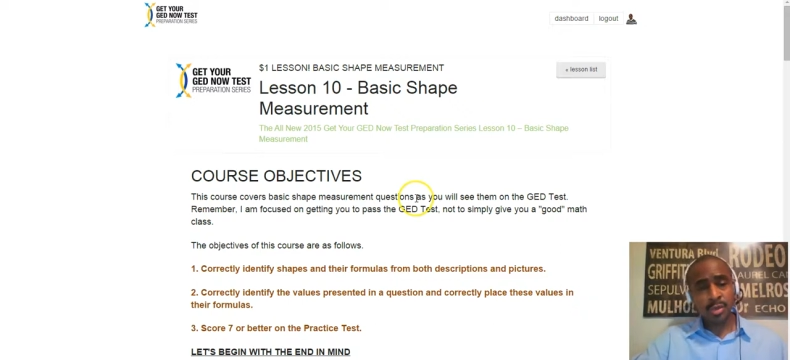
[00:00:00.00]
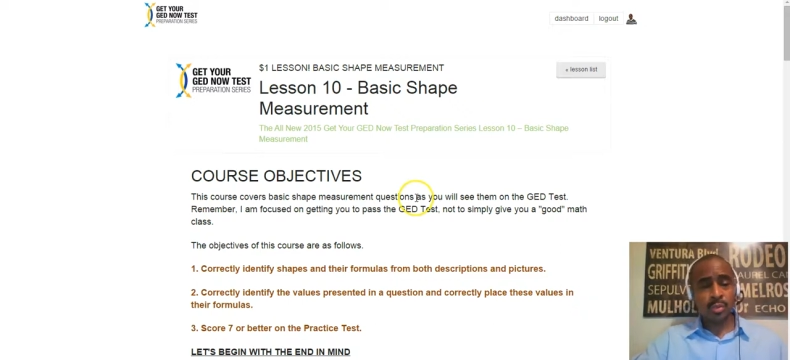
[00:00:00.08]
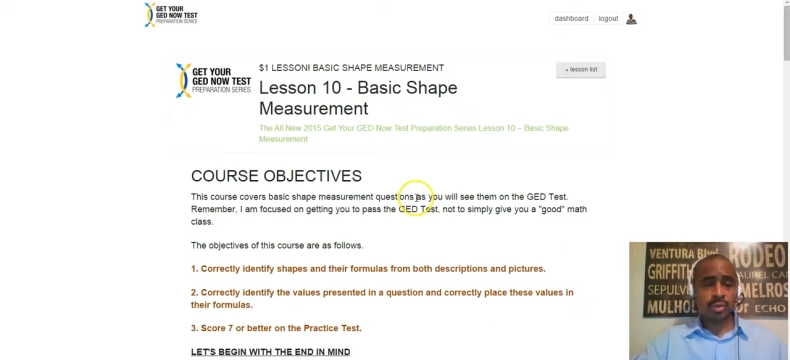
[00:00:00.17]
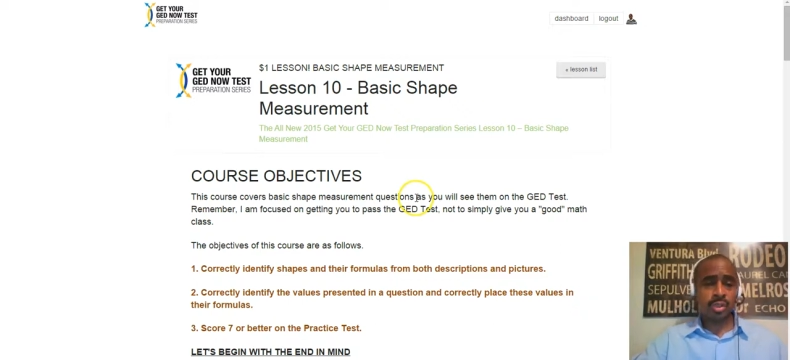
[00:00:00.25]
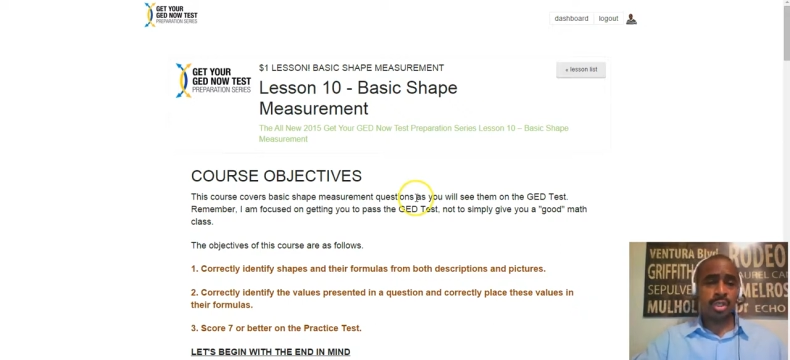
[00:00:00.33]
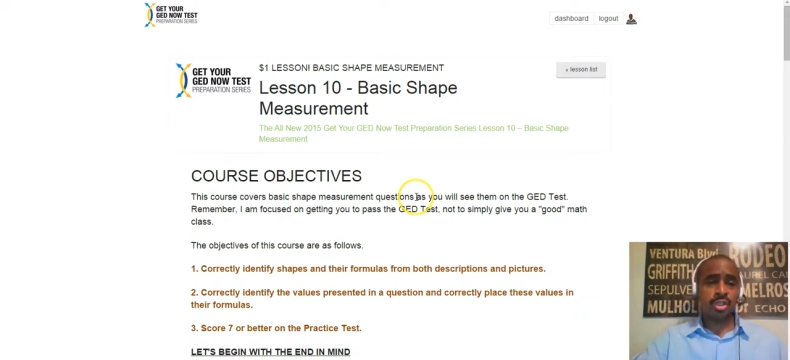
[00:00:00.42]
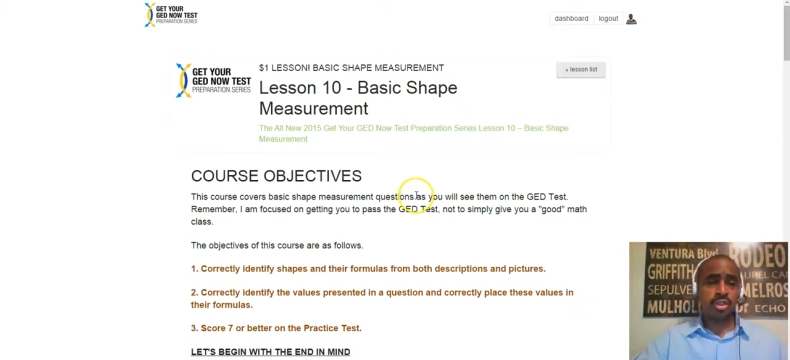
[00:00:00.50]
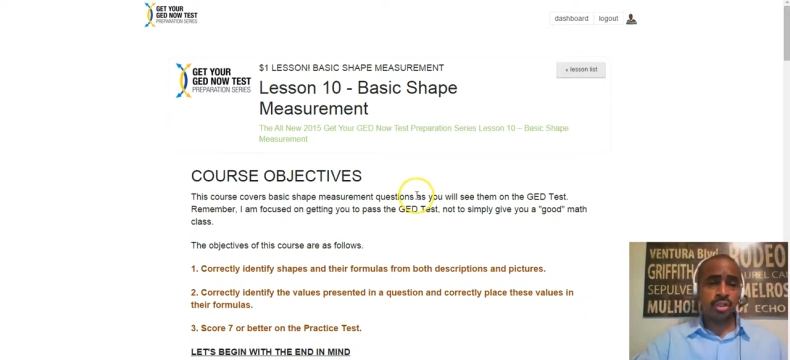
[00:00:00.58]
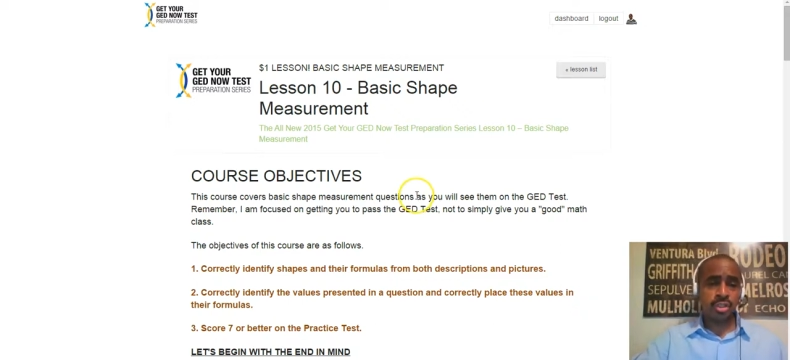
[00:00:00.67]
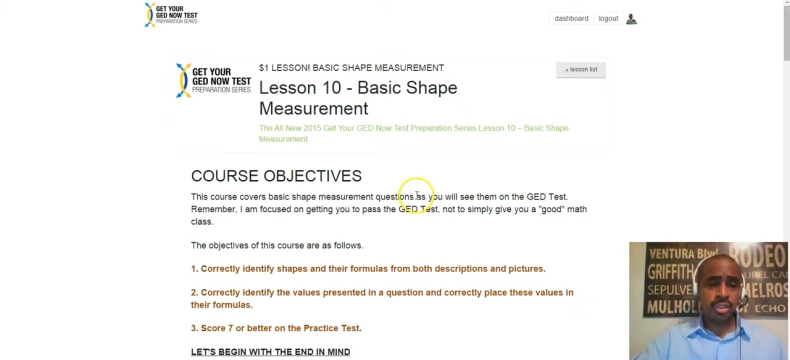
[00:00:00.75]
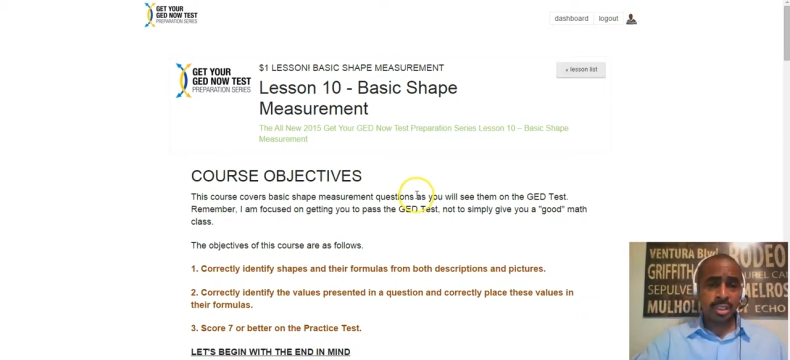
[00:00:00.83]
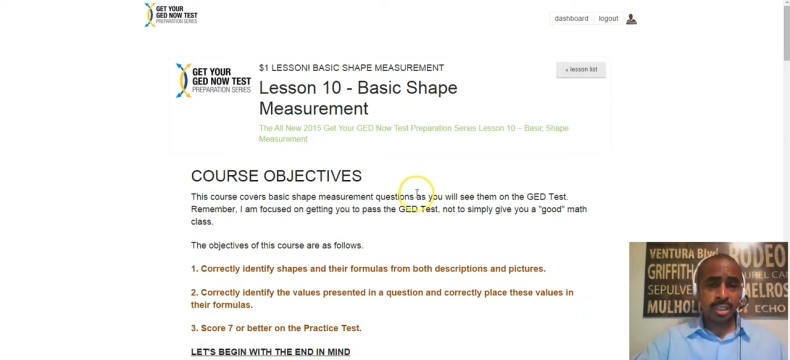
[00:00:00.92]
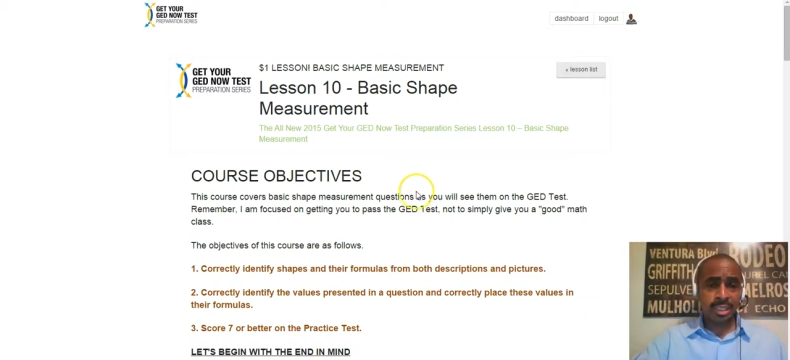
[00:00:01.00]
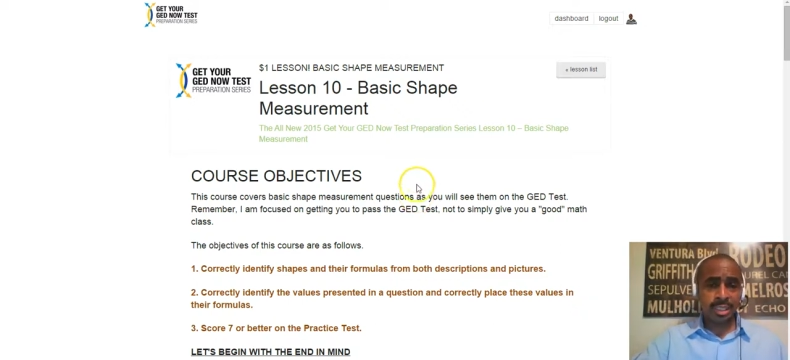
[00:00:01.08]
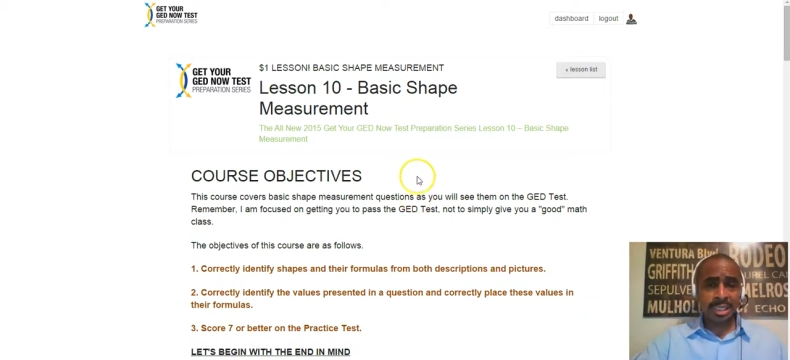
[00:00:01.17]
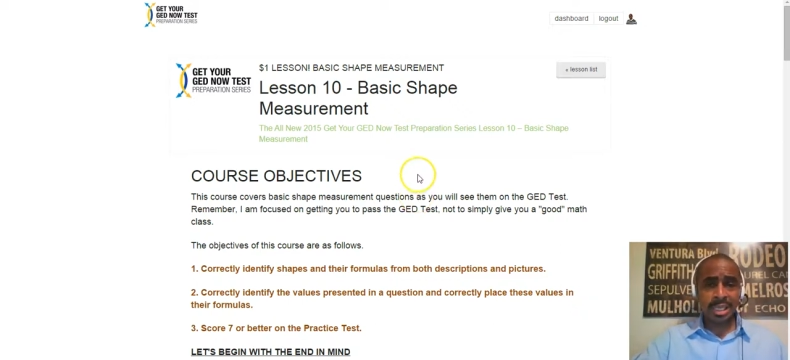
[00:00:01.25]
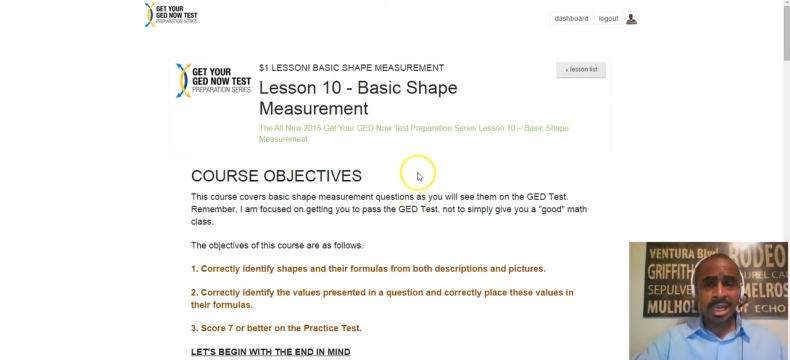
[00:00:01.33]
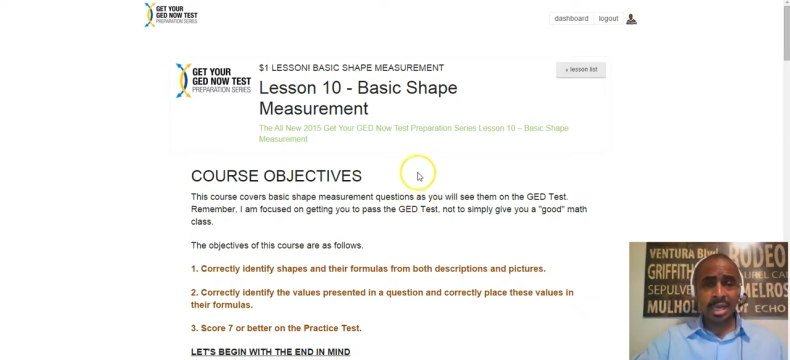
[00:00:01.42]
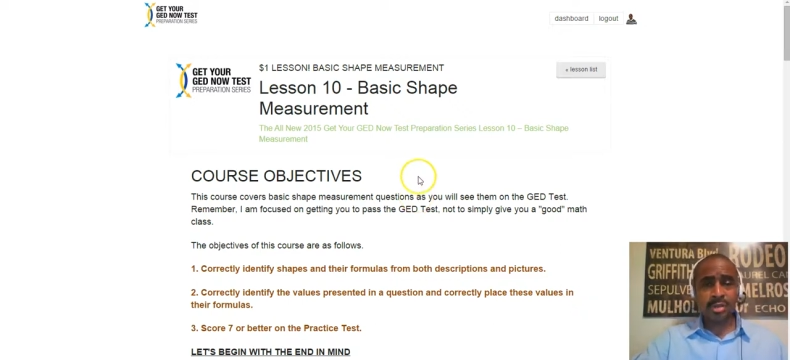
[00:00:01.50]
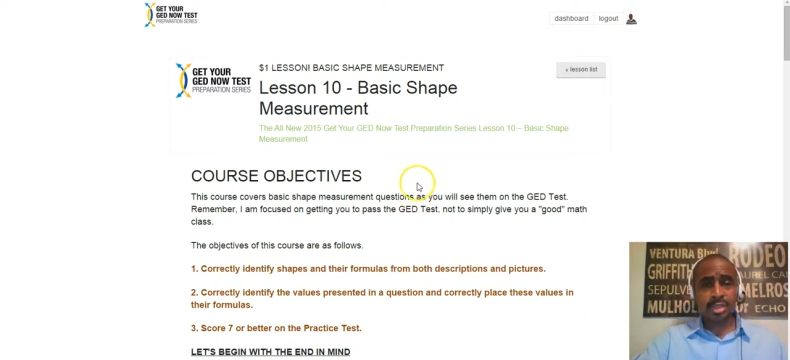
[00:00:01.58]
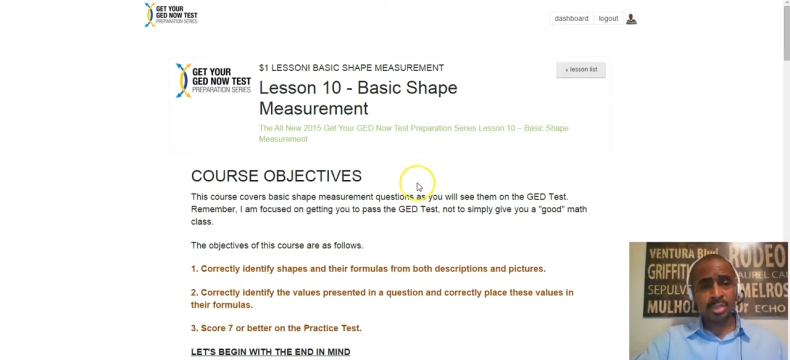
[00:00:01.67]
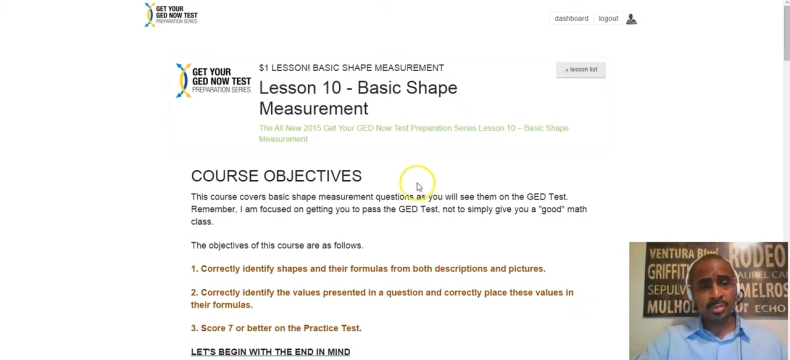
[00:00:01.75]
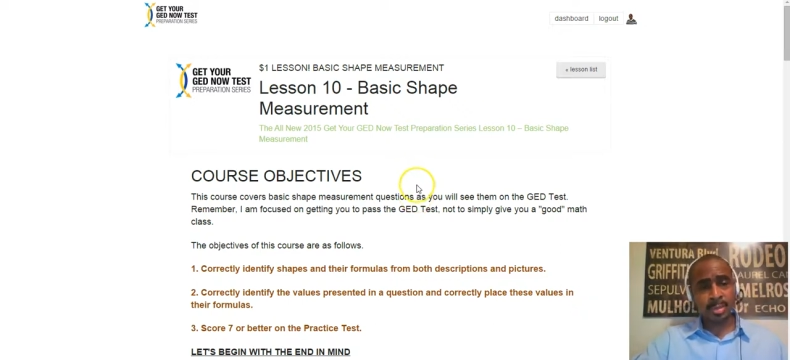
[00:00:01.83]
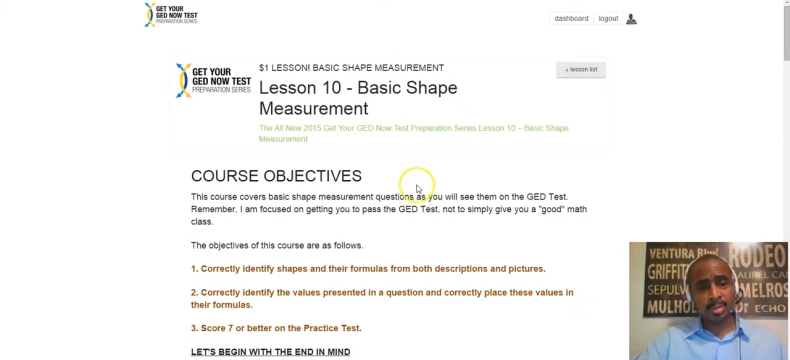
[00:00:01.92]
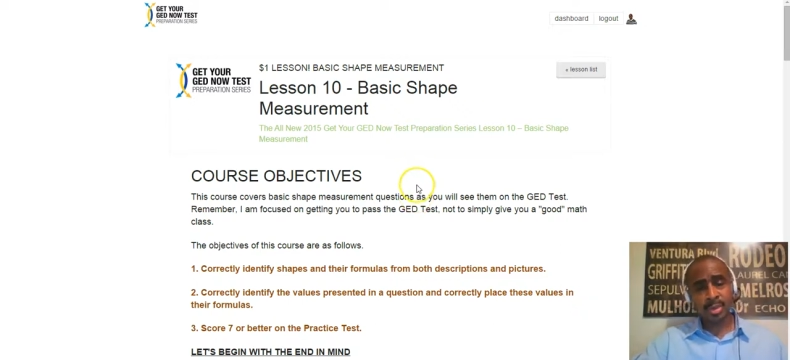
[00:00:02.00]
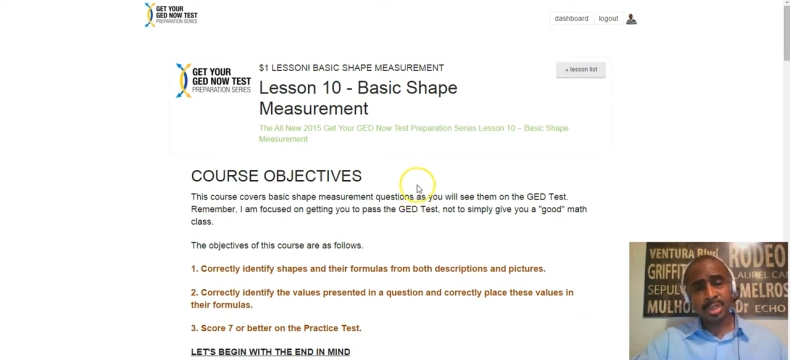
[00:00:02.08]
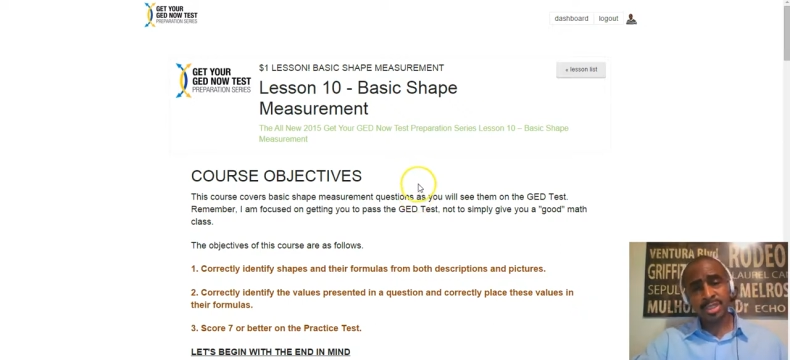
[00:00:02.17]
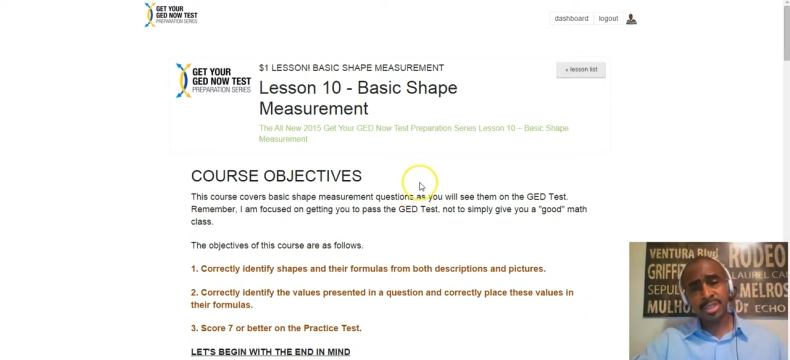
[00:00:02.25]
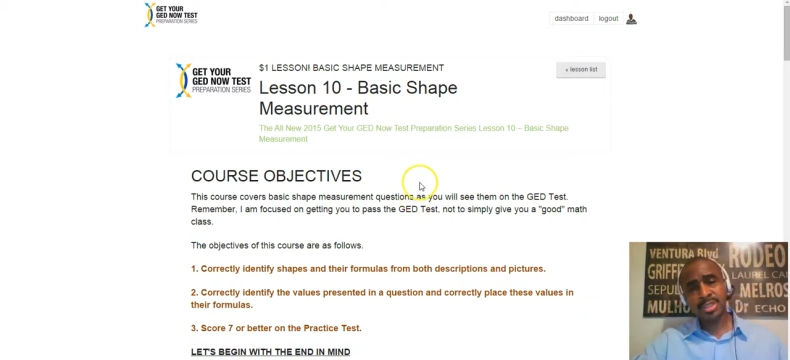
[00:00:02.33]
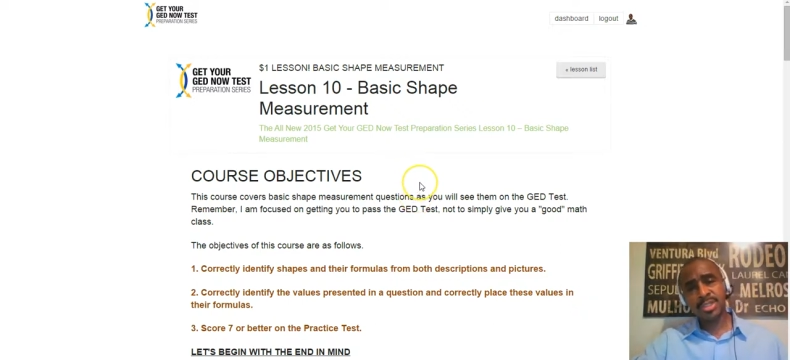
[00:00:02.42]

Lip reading: with the Get Your GED Now Test Preparation